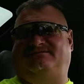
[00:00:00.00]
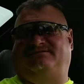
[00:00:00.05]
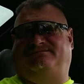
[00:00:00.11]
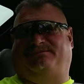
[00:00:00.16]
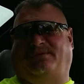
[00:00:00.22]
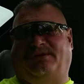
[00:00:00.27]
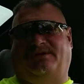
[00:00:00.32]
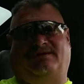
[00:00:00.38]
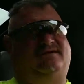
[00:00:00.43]

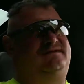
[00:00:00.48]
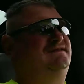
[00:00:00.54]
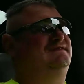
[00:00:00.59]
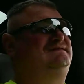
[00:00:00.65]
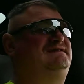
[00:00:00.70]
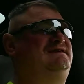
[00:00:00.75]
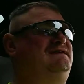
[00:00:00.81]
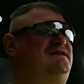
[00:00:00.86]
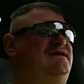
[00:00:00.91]
Bird, the
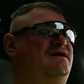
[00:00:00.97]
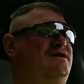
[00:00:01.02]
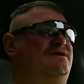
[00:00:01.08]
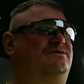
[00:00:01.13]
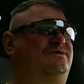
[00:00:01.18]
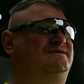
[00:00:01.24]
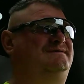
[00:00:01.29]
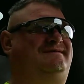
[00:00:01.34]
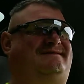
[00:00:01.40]
CEO,
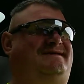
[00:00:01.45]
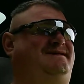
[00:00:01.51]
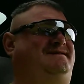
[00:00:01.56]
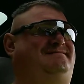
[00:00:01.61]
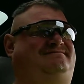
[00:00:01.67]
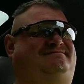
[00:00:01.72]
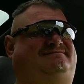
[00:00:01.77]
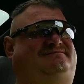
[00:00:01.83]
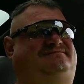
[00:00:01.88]
was like
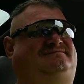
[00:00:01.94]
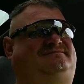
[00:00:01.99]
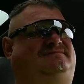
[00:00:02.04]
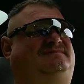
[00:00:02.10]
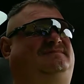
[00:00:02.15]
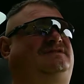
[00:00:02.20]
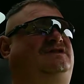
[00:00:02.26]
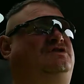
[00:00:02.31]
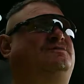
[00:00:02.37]

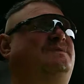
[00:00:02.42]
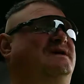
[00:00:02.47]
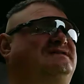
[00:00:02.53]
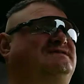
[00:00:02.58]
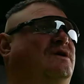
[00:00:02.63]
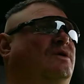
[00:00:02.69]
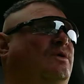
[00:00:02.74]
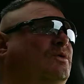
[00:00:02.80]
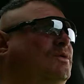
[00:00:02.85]
2 months
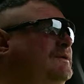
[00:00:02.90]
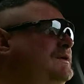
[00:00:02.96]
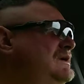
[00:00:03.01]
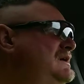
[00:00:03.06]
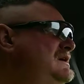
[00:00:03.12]
old.